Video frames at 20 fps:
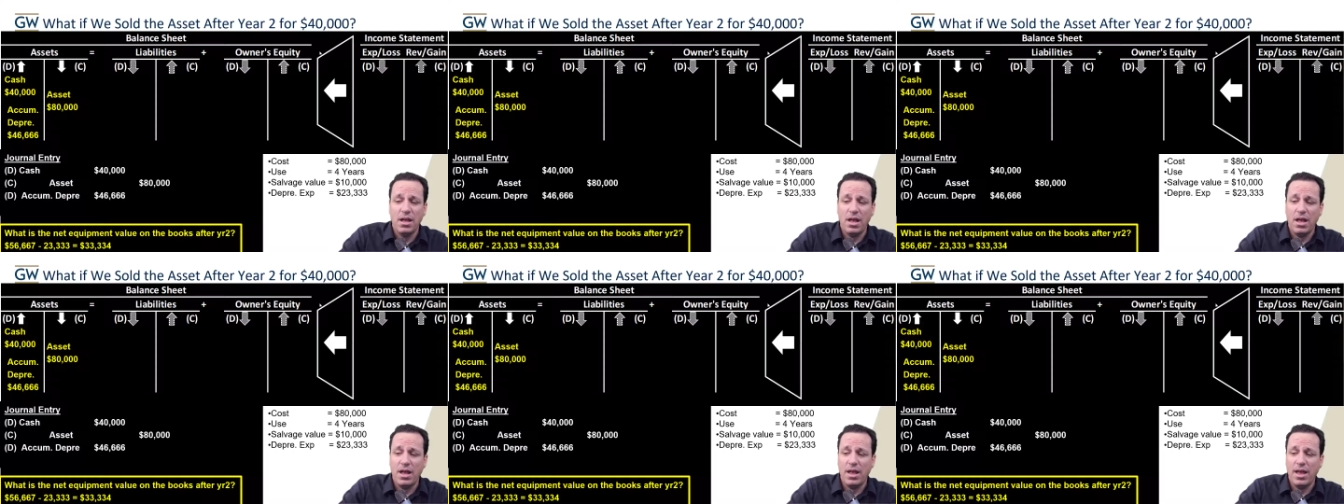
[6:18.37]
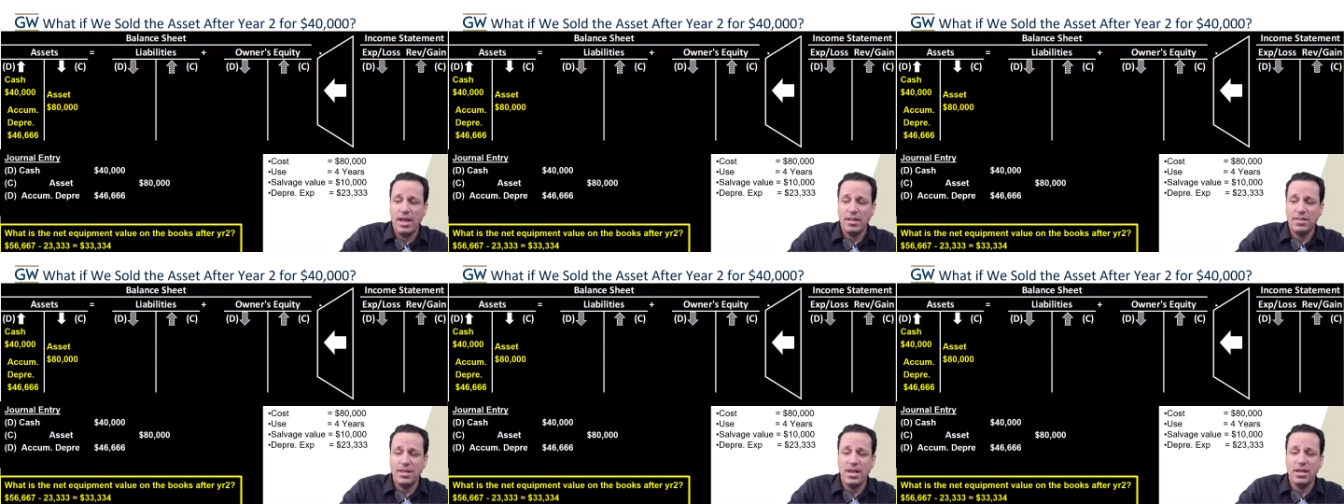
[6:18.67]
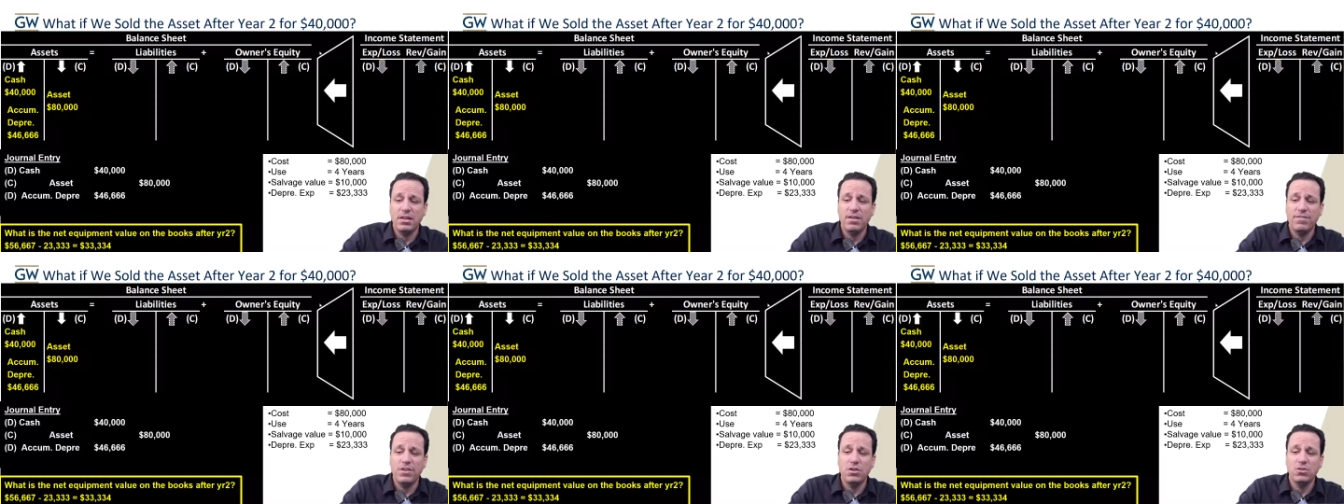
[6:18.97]
uh, at the
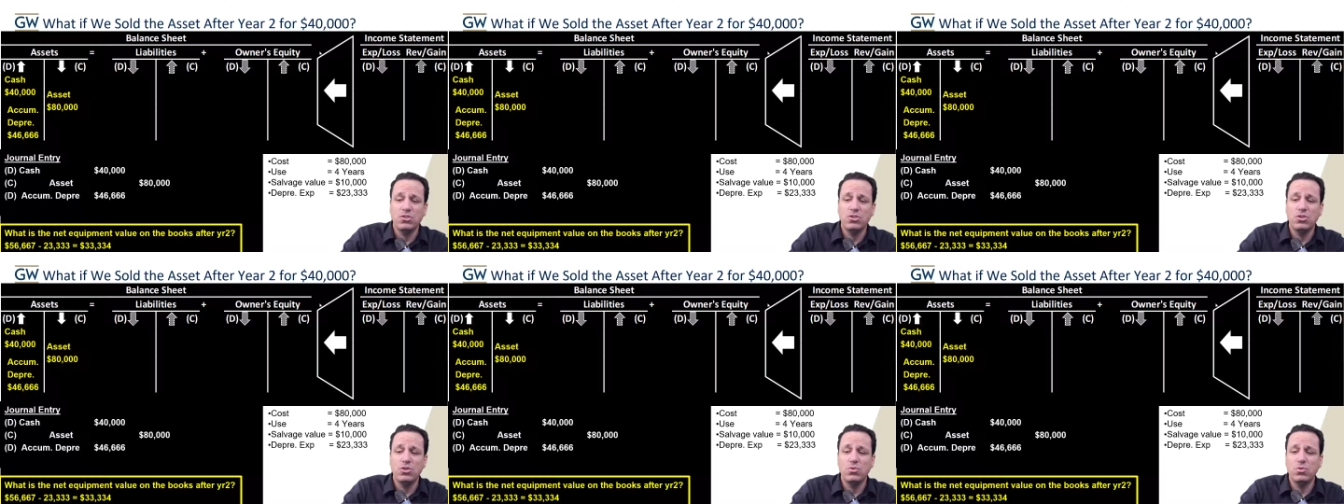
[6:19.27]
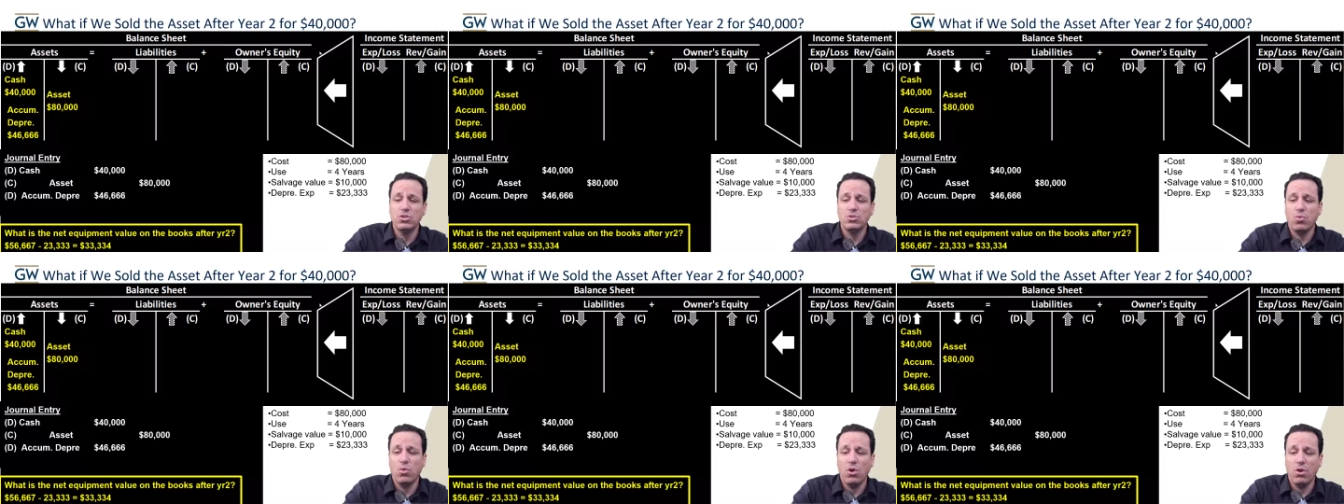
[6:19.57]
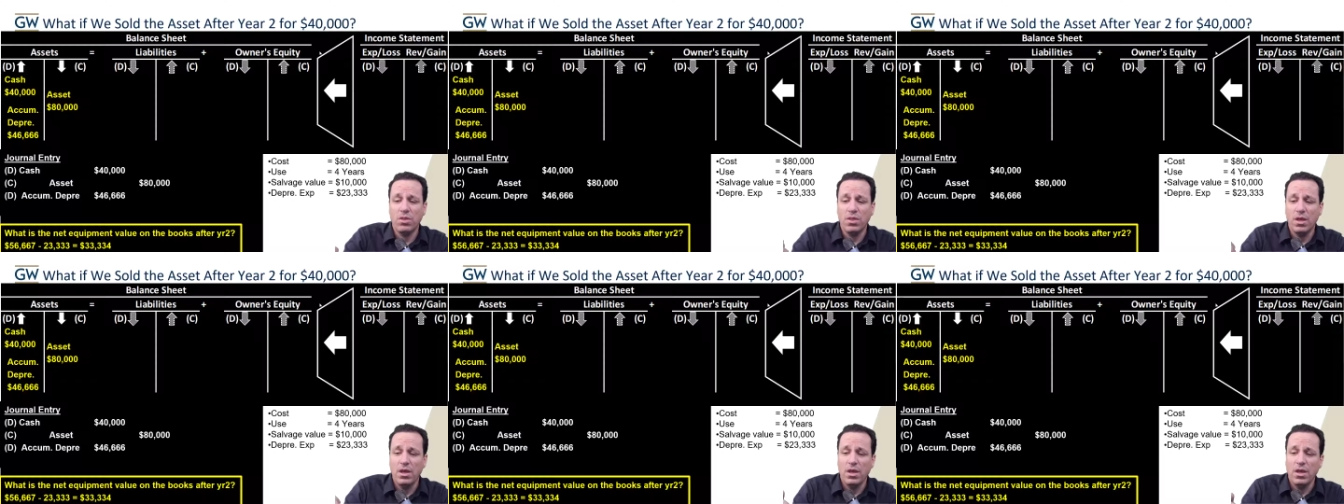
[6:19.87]
end of year two was
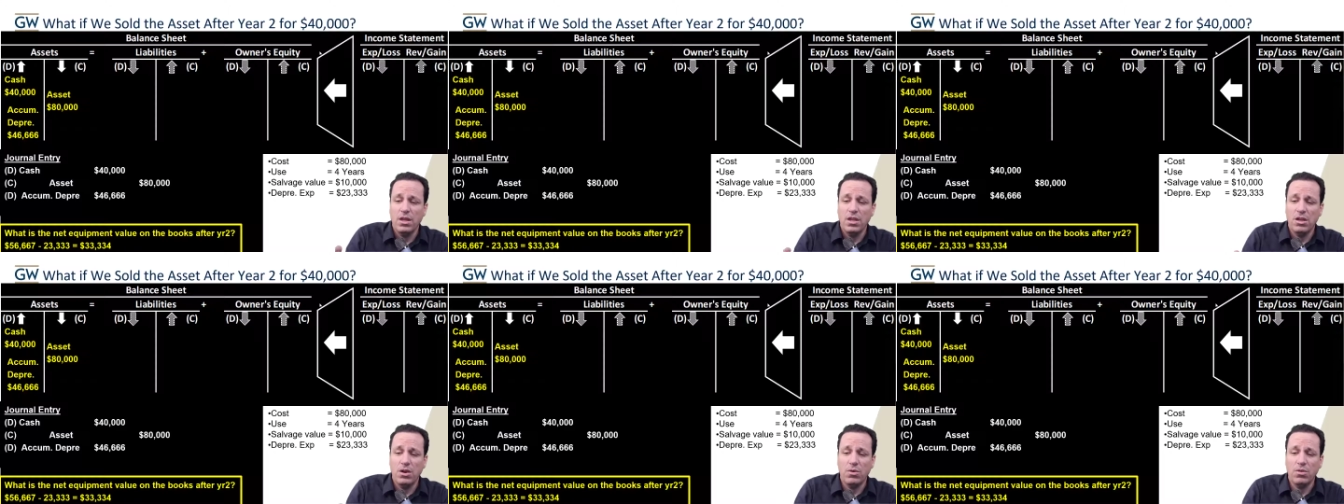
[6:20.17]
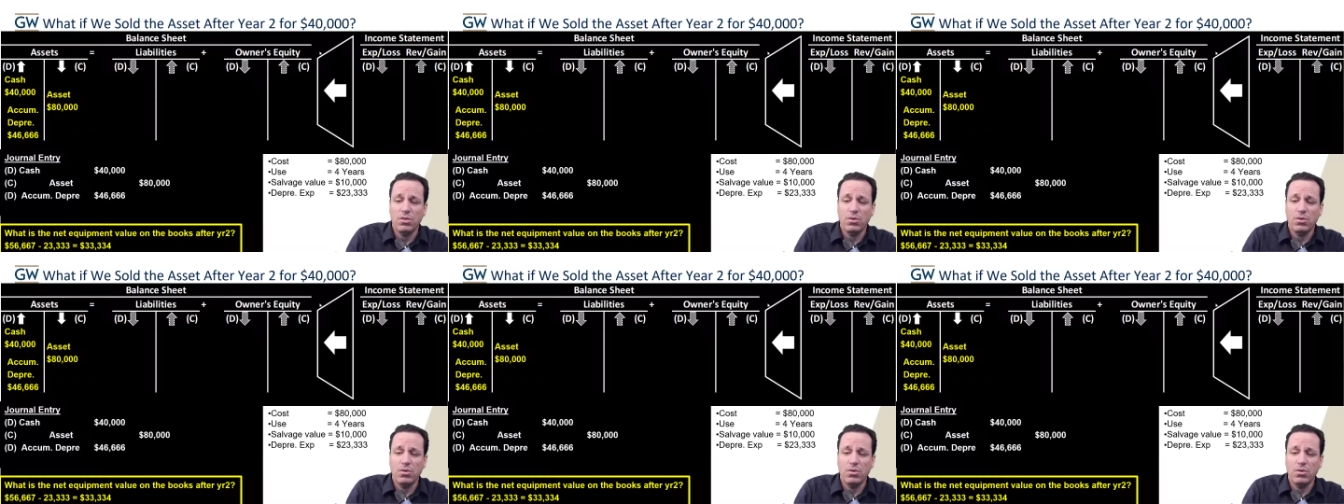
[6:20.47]
worth, you know,